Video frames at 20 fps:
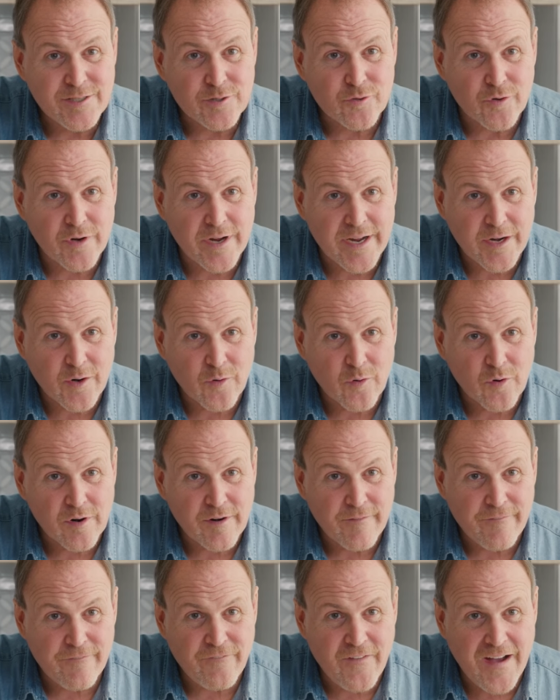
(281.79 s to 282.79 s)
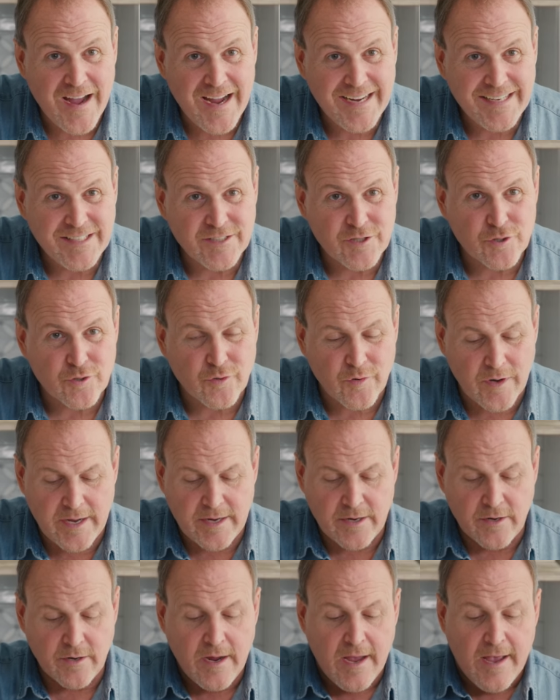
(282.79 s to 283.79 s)
strainer or a fine
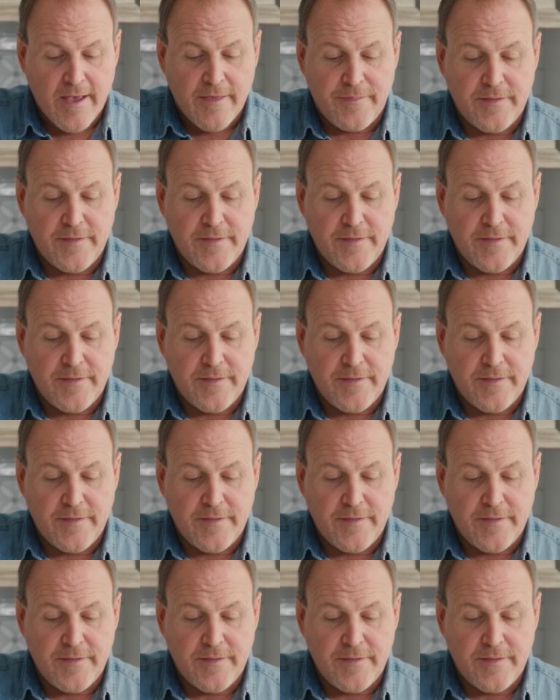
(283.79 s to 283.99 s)
strainer.